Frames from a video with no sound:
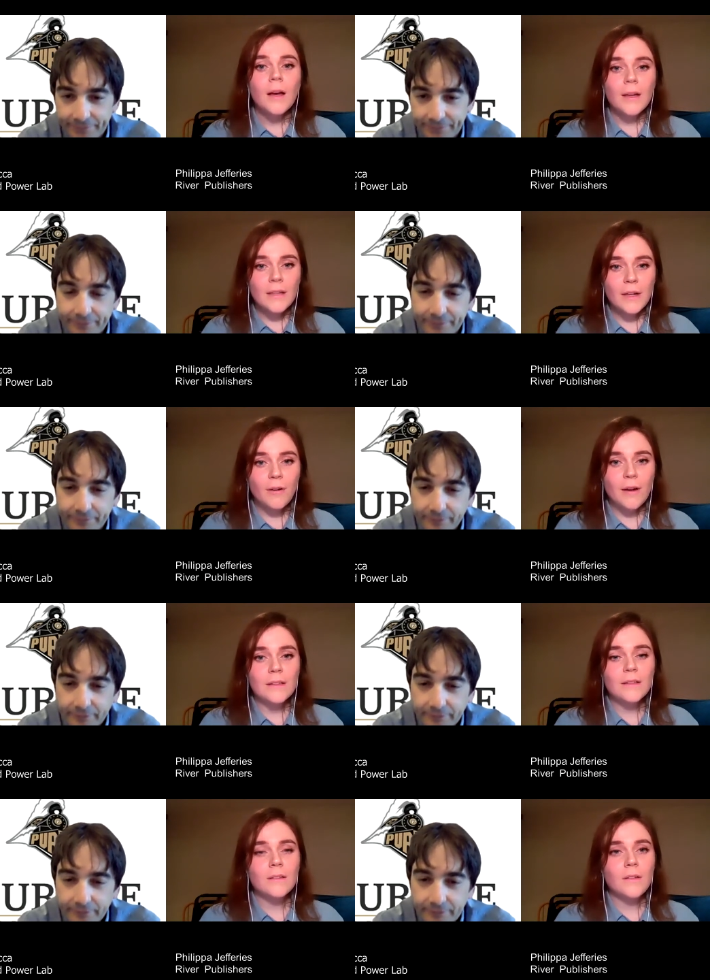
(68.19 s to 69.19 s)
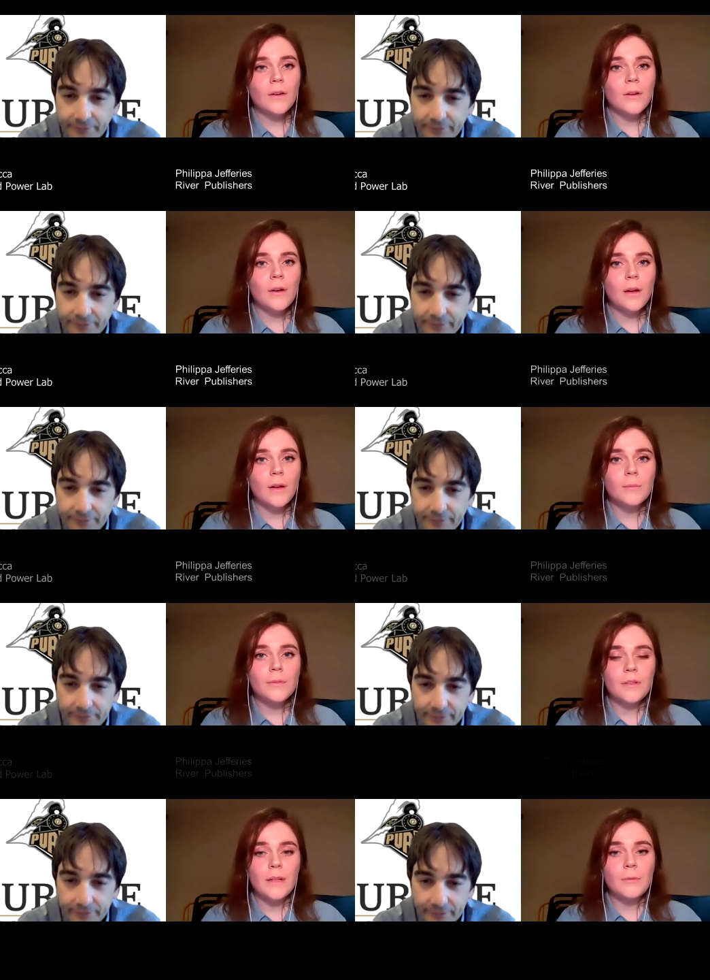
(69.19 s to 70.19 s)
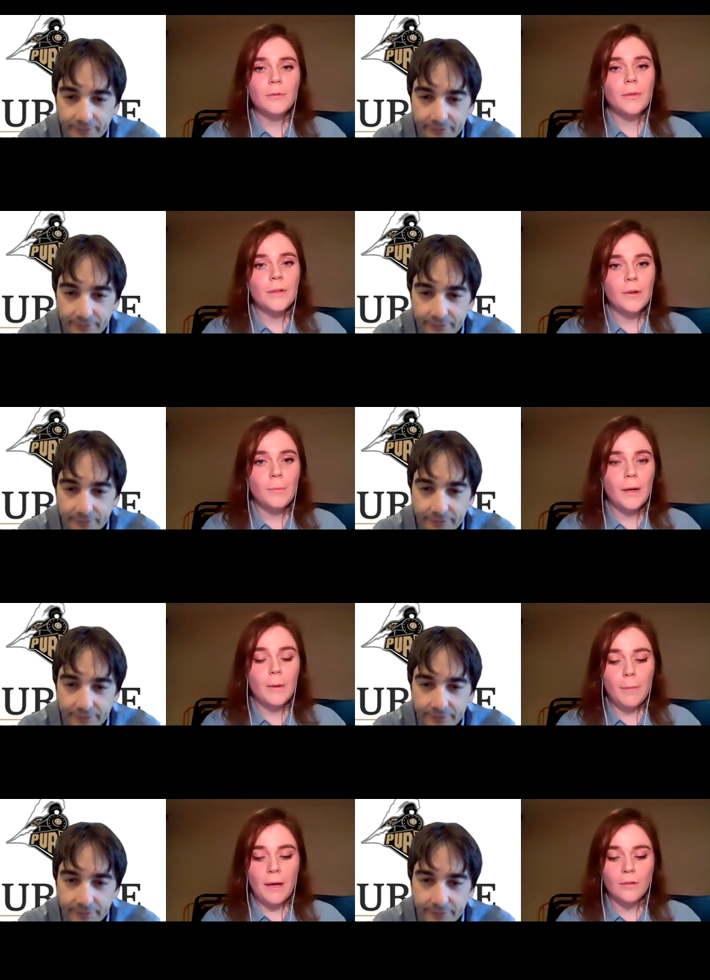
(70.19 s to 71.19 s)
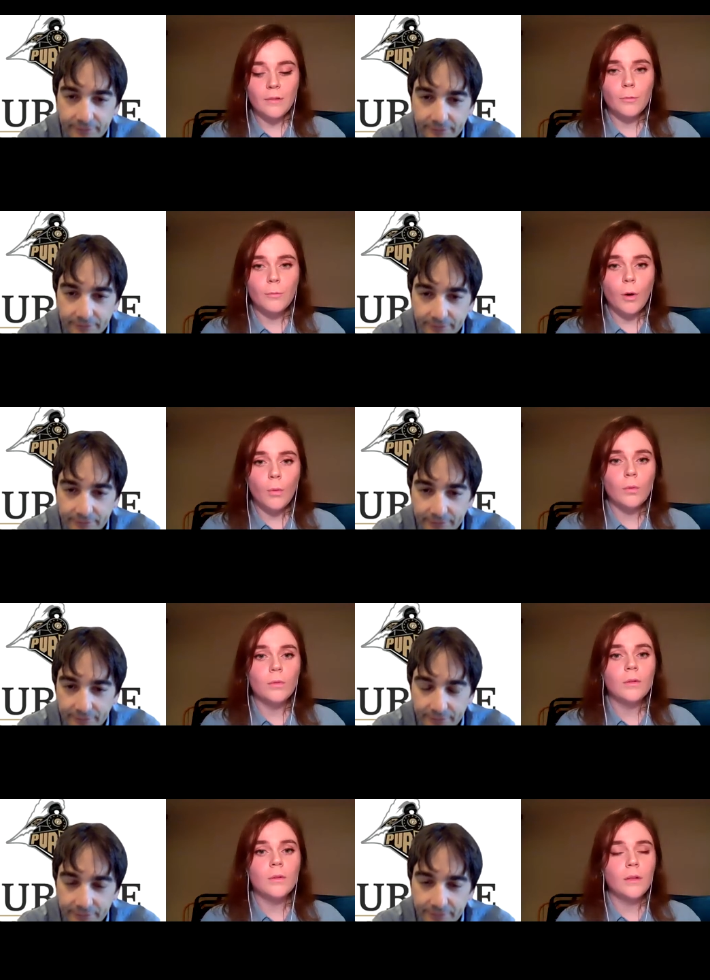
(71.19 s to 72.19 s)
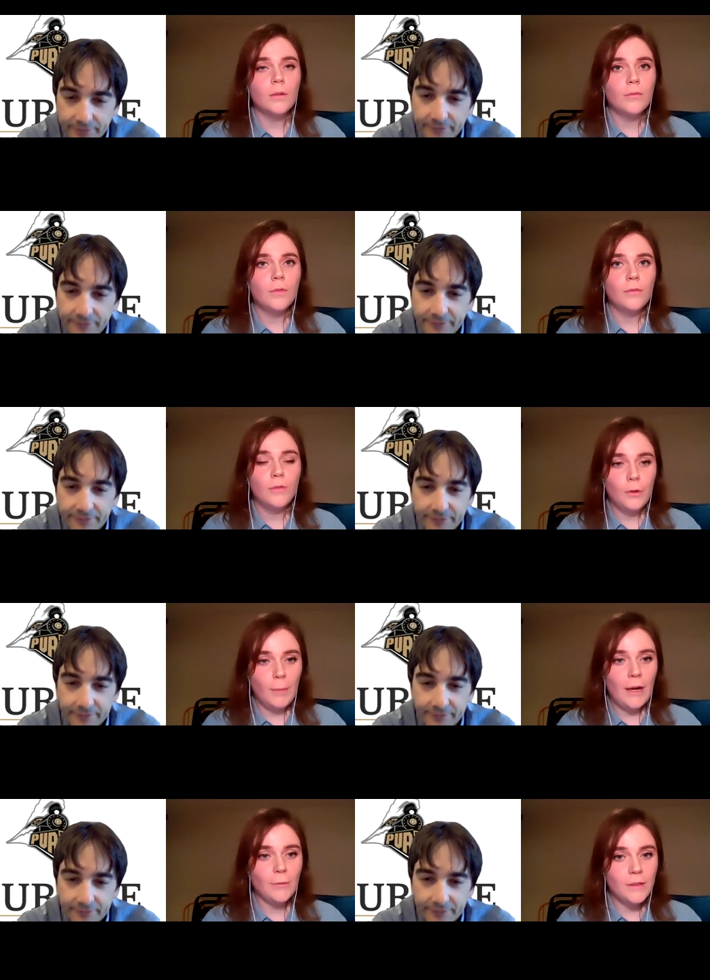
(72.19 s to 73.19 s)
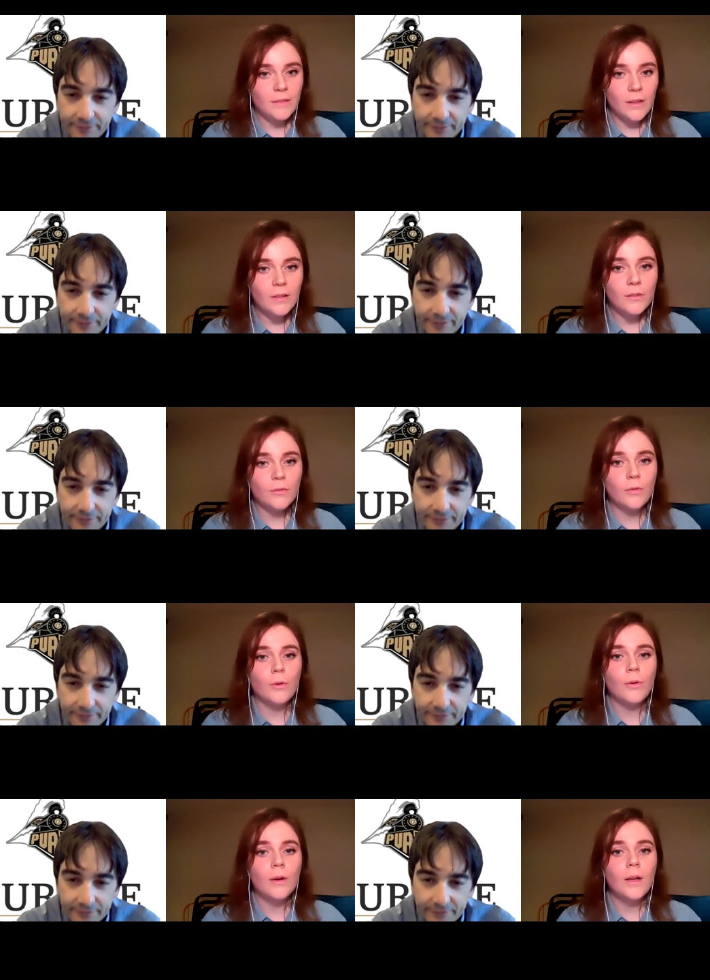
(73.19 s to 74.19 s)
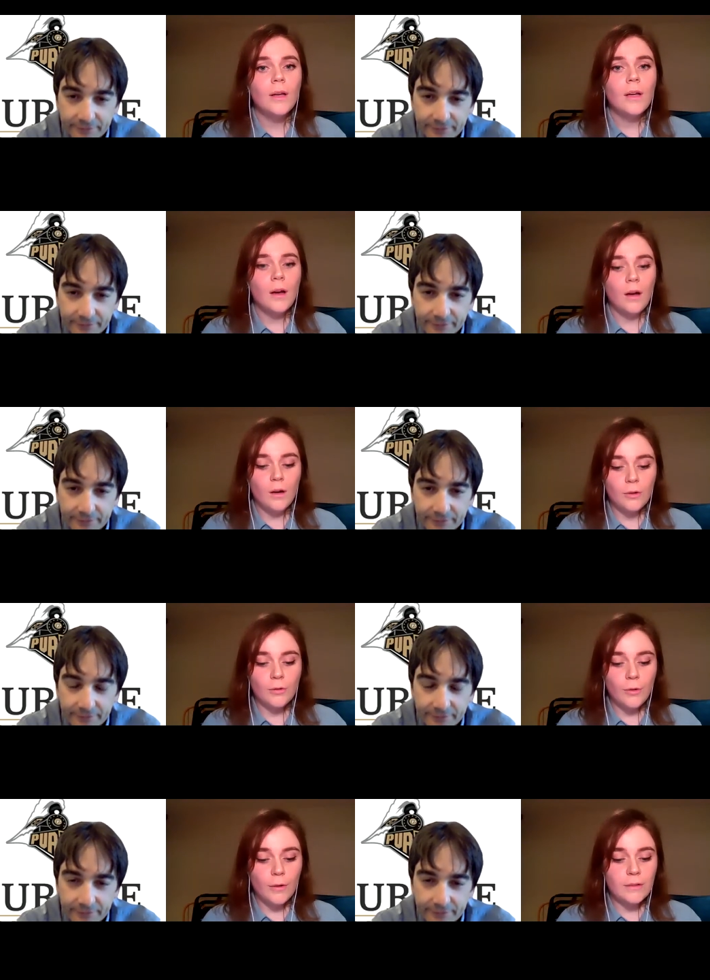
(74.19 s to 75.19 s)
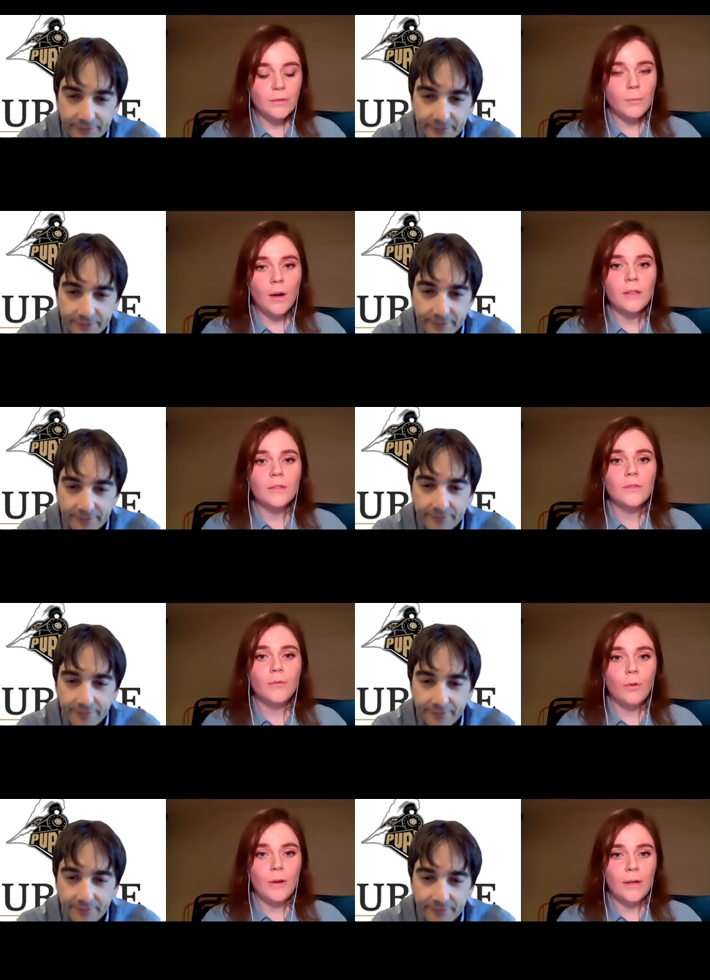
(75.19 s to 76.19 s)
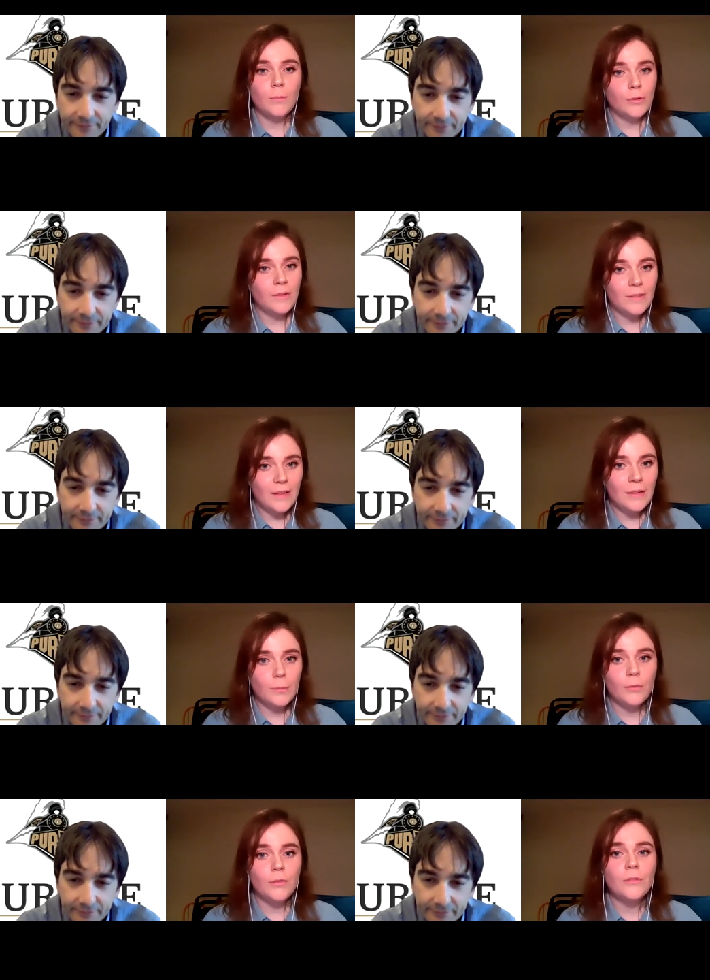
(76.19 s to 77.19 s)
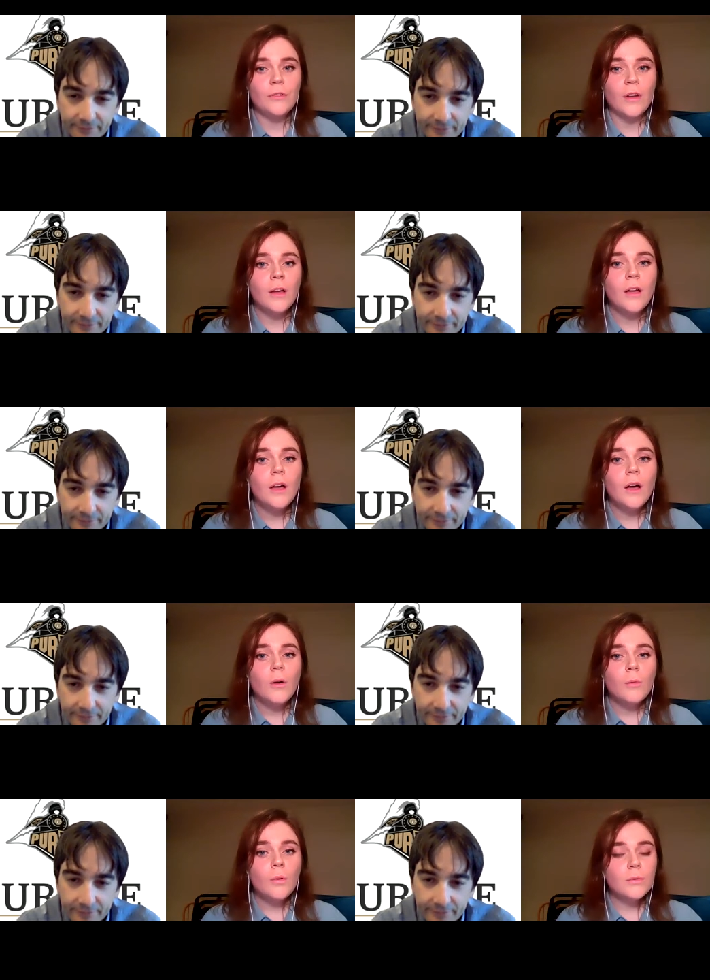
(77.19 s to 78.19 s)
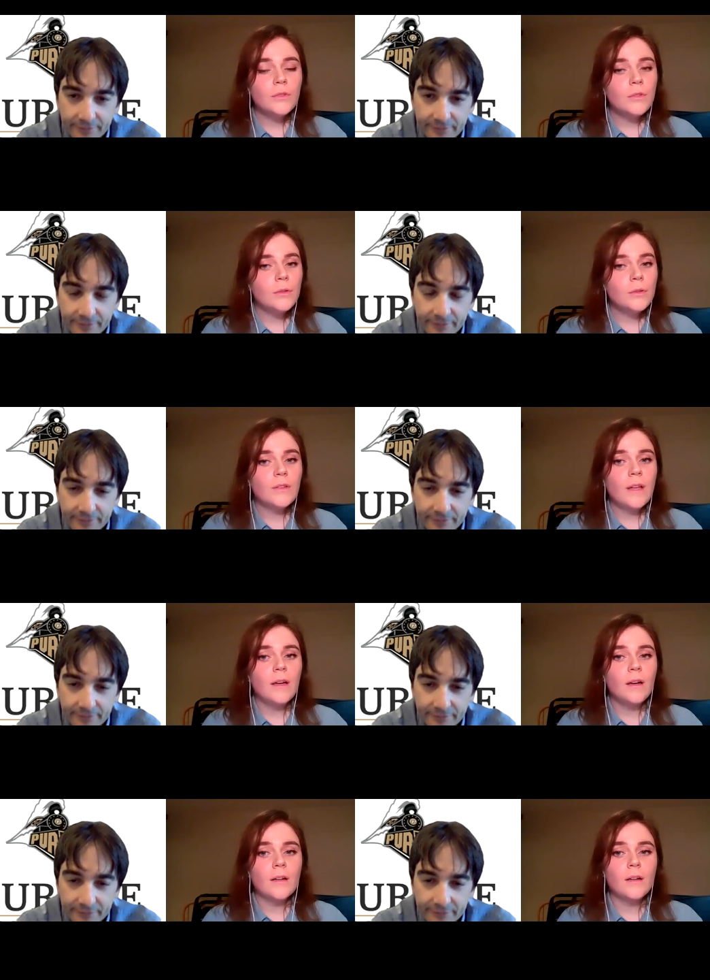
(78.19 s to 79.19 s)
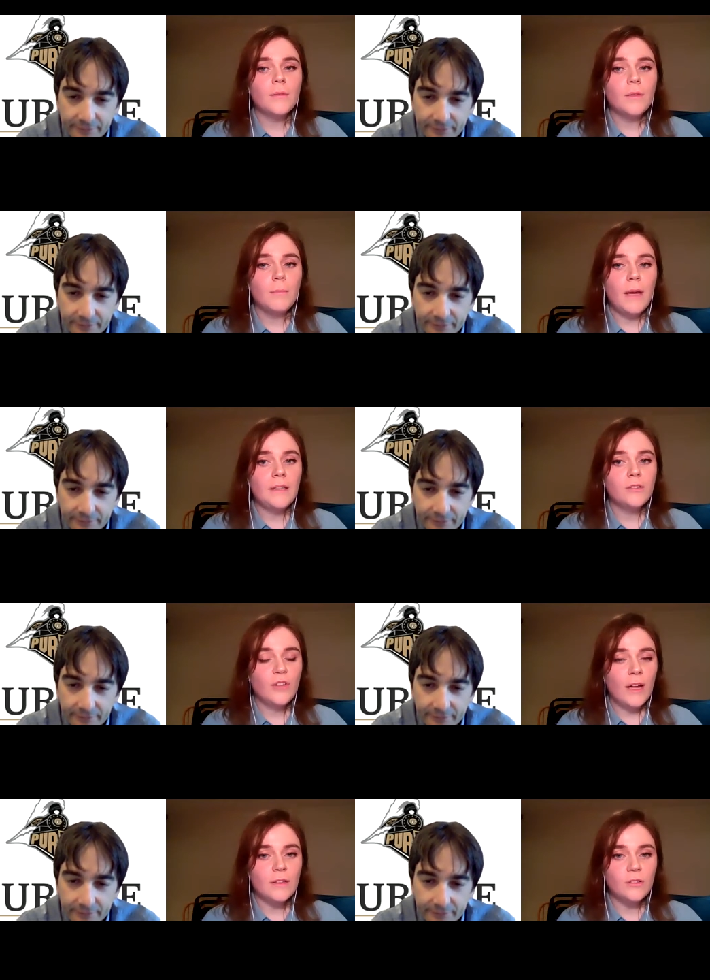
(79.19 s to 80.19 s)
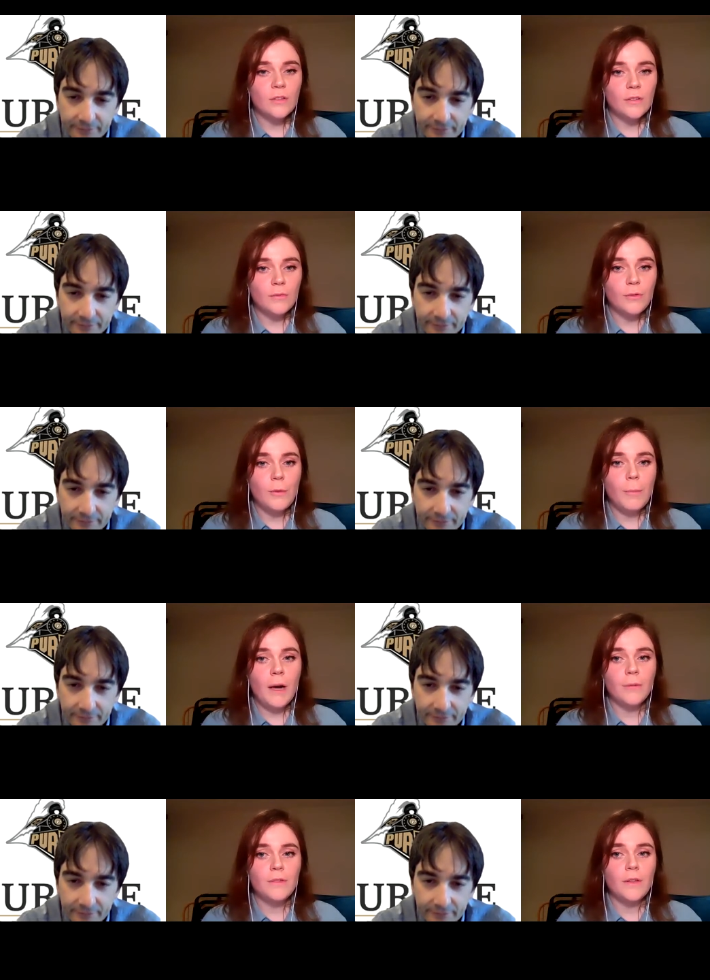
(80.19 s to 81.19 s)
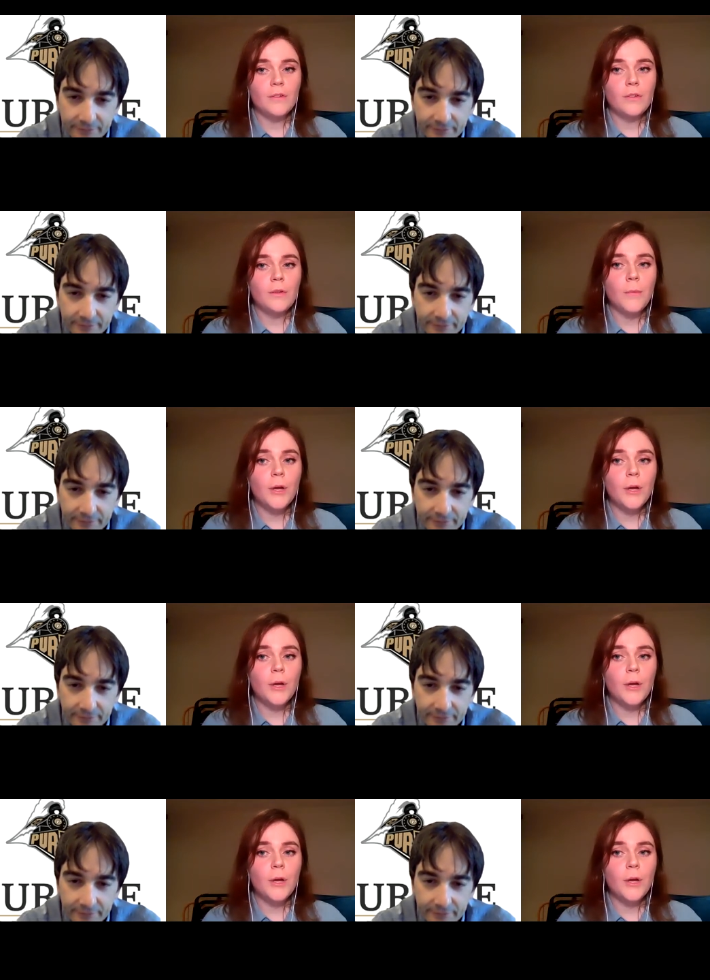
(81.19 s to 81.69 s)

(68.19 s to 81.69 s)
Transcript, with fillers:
Speaker 1: Okay, great. So um, today we're talking a little bit about the role of fluid power research for our growing demand for a more sustainable future. What would you say are kind of the main challenges in fluid power research at the